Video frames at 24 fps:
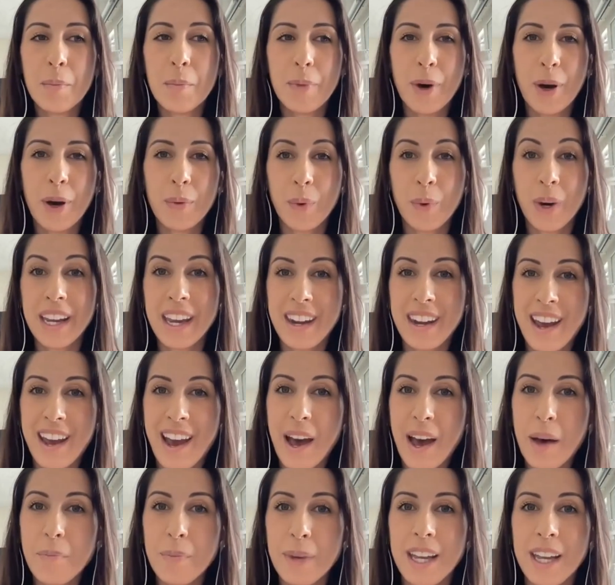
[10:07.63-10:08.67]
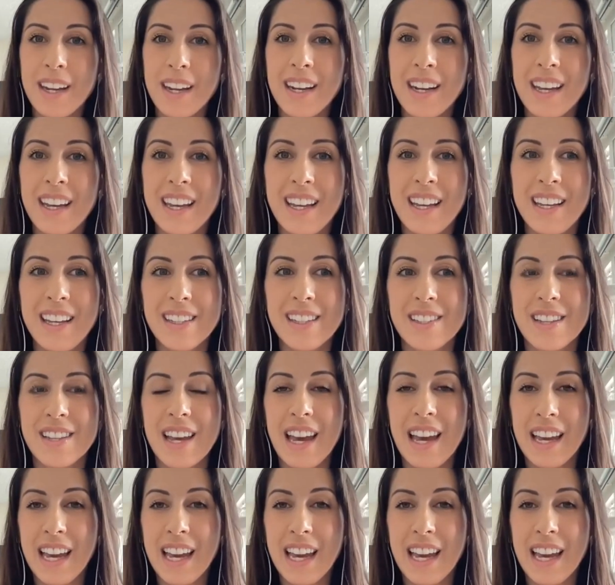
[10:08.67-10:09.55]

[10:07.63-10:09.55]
But what can happen is,